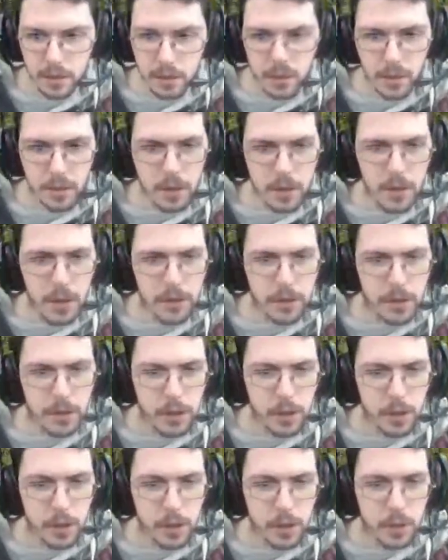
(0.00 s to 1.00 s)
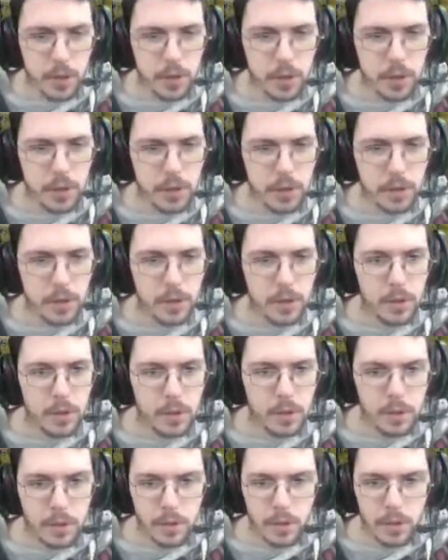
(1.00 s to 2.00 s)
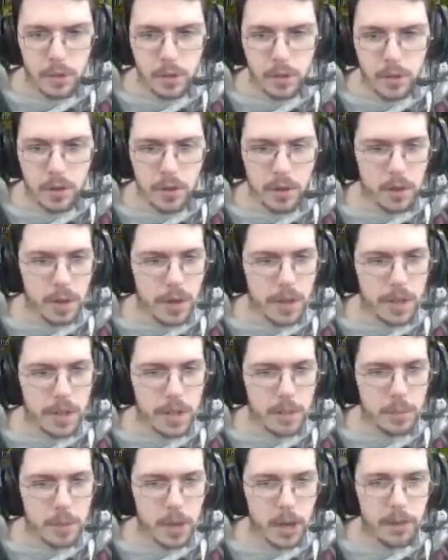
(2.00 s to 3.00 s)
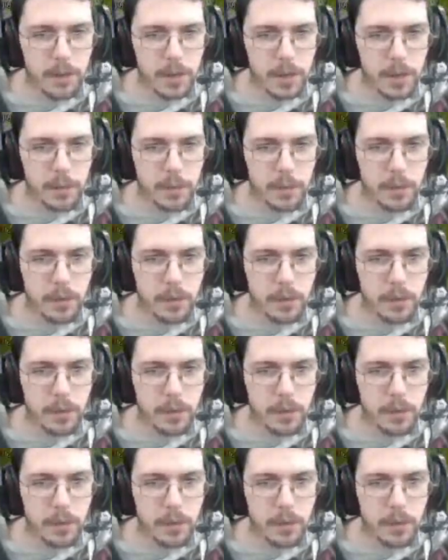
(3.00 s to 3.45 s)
Another stone. Got something off him.